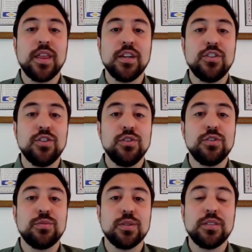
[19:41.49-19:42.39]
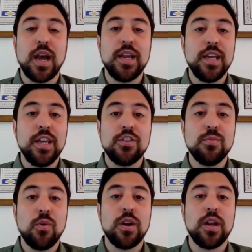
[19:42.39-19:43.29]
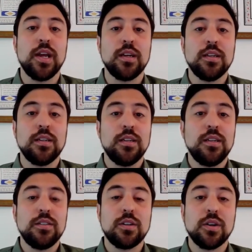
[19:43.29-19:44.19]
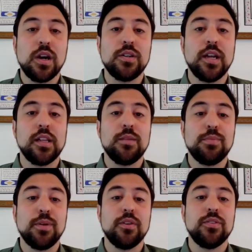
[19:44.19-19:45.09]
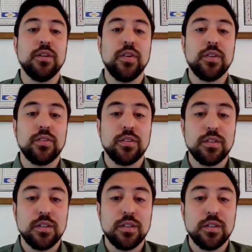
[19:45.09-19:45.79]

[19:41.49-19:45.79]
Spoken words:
that Jews recite each morning during our daily prayer service.